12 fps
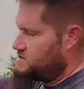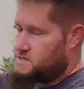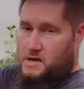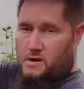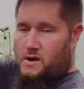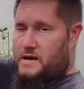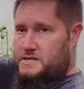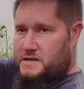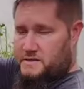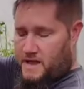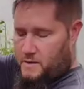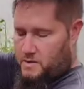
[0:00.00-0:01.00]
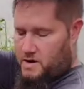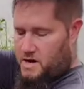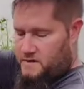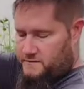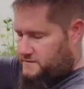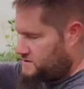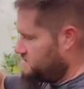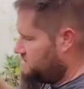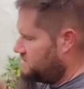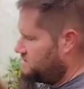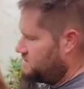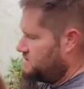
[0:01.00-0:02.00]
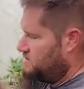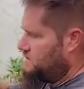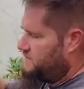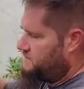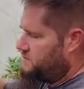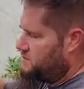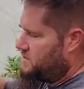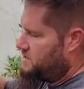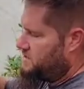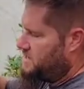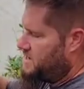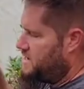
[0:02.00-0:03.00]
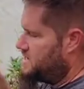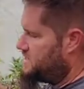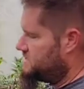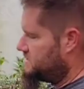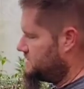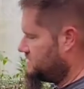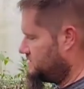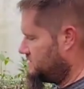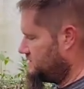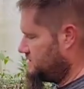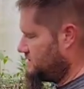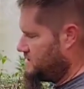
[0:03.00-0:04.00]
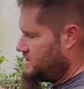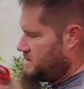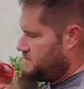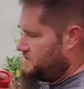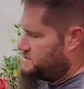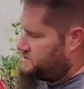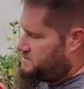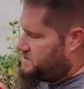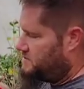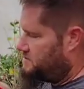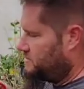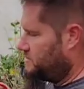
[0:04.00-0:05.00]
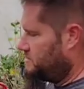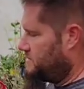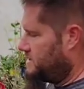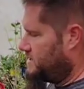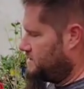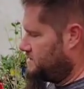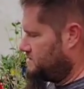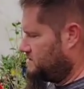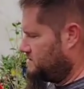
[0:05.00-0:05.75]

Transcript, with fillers: So I took that one off, left the one on the end. I'm going to trim it up a little bit.